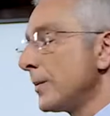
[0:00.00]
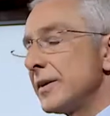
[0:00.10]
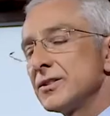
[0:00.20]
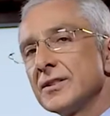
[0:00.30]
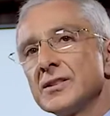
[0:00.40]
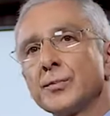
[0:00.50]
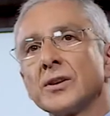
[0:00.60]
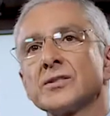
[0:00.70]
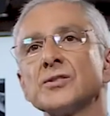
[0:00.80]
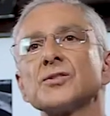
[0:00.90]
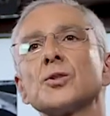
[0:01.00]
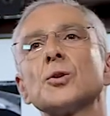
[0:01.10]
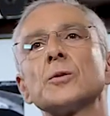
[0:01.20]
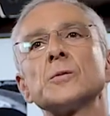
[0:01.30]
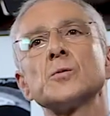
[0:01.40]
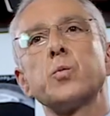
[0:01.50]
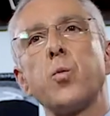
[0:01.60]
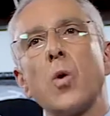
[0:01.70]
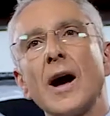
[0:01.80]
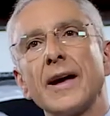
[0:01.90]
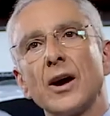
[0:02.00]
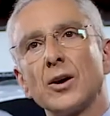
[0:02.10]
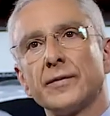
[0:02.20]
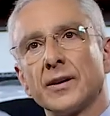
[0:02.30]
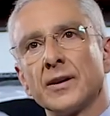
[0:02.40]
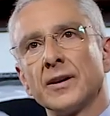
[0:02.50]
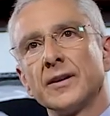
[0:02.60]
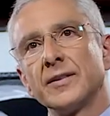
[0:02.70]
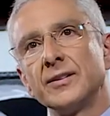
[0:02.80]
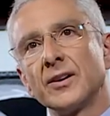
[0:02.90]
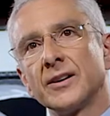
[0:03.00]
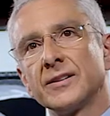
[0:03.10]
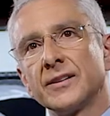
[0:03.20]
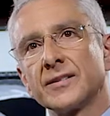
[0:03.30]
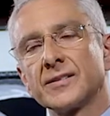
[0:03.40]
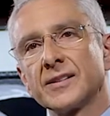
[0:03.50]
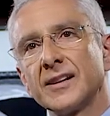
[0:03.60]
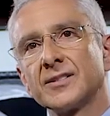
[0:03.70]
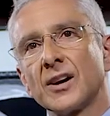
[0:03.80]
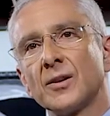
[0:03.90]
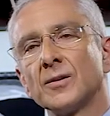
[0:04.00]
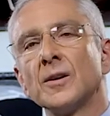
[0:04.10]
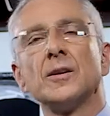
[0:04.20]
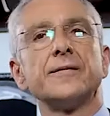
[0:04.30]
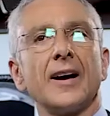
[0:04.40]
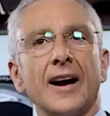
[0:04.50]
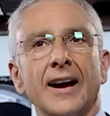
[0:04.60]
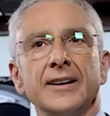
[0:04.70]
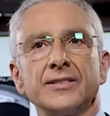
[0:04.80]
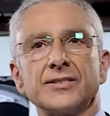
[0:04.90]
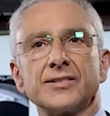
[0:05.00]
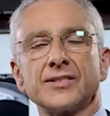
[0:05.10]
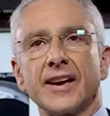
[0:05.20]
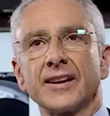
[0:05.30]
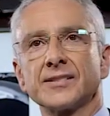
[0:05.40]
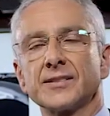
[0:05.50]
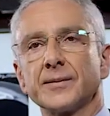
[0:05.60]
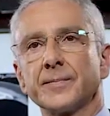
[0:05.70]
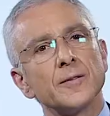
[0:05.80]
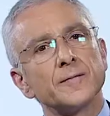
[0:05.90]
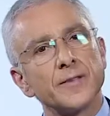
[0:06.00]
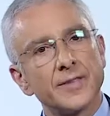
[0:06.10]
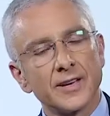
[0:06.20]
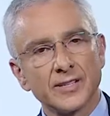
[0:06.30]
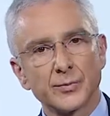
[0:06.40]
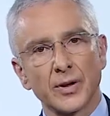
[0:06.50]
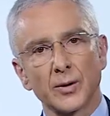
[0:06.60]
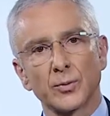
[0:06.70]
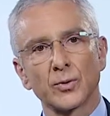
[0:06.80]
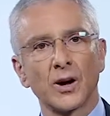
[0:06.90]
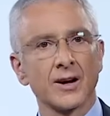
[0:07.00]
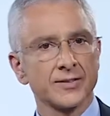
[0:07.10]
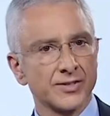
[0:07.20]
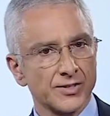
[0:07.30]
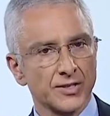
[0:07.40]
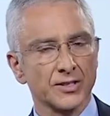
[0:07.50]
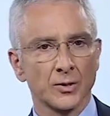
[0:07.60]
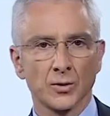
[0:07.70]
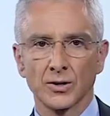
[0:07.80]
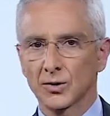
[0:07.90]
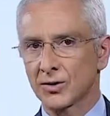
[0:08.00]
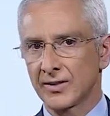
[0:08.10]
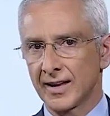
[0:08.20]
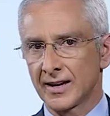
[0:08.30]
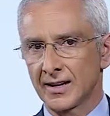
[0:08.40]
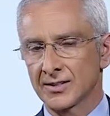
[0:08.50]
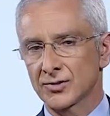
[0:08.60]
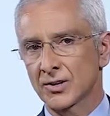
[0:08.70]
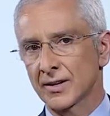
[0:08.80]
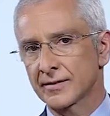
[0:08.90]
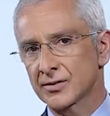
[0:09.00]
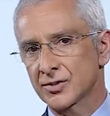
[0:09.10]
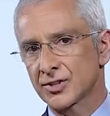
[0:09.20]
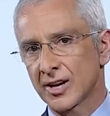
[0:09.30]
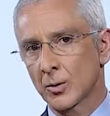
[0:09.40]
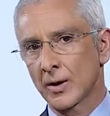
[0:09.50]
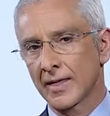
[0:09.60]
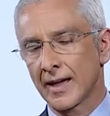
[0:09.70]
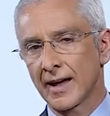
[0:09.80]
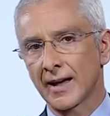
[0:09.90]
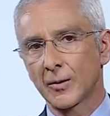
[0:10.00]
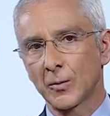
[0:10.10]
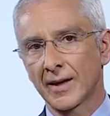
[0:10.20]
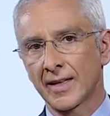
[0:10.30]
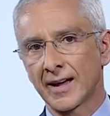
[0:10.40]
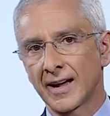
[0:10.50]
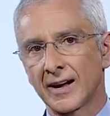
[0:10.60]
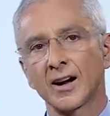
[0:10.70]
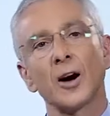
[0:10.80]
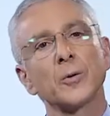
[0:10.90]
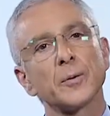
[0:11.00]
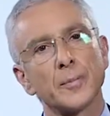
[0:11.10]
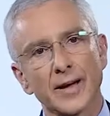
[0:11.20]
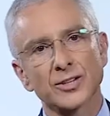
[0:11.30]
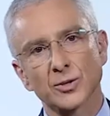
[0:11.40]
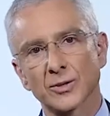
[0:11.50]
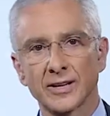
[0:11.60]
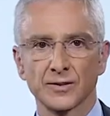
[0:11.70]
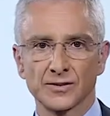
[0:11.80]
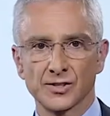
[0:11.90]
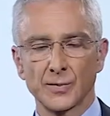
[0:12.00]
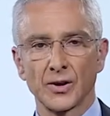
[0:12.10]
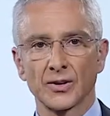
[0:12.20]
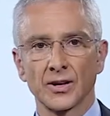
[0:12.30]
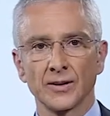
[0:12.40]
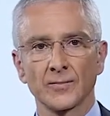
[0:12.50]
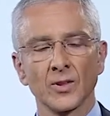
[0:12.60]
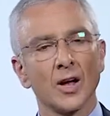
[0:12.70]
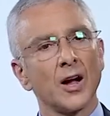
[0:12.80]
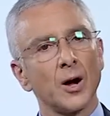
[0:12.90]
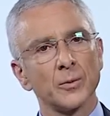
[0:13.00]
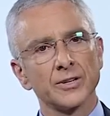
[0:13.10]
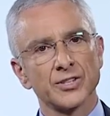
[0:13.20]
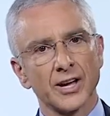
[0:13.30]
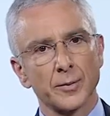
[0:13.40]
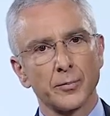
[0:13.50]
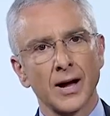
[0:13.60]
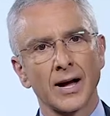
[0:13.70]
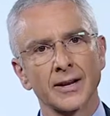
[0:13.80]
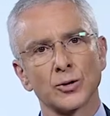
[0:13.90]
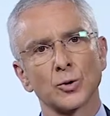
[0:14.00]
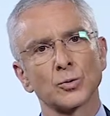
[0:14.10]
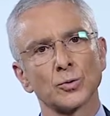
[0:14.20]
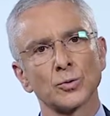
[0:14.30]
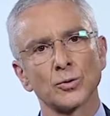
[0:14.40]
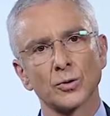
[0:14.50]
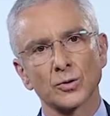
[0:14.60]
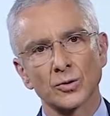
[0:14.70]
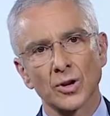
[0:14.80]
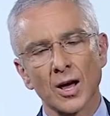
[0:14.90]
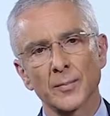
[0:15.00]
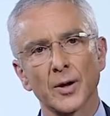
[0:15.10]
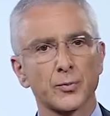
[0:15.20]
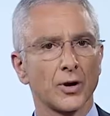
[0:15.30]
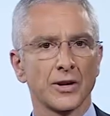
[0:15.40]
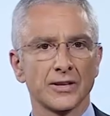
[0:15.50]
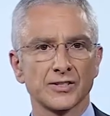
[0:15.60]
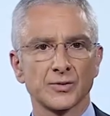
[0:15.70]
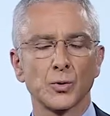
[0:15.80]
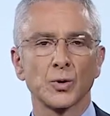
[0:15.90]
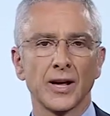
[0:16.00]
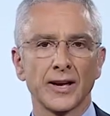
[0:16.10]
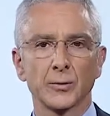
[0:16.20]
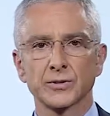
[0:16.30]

we measured this person's score, it was way over the 90th centile for age and sex. For these people, I certainly want to look at their cholesterol levels and check where they are. I want to make sure they're not smoking. I want to check a particle called lipoprotein small a,